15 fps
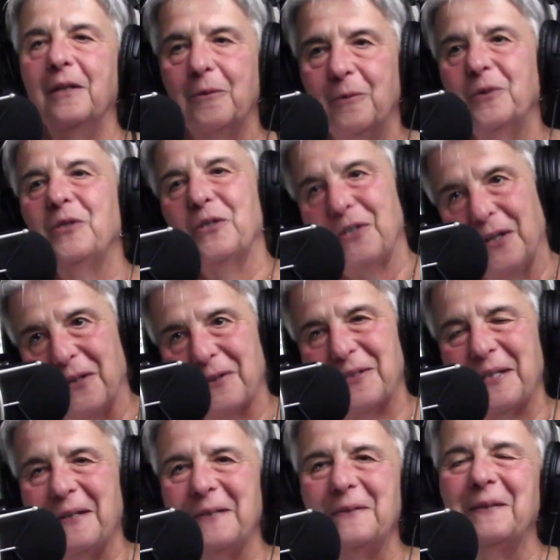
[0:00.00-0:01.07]
which is
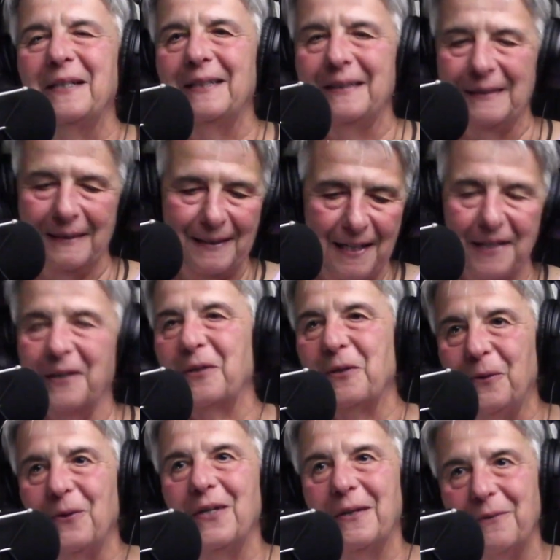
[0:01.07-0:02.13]
also kind of
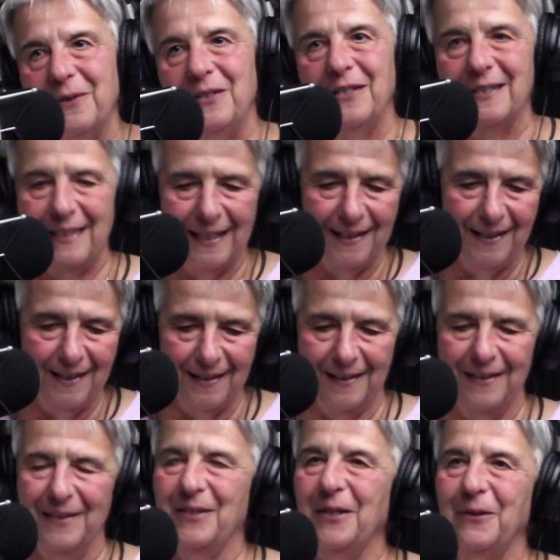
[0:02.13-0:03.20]
cool that we just had the
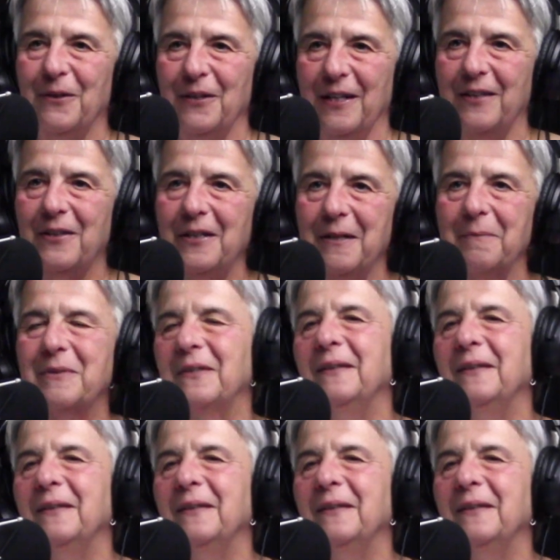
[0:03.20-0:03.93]
solar eclipse.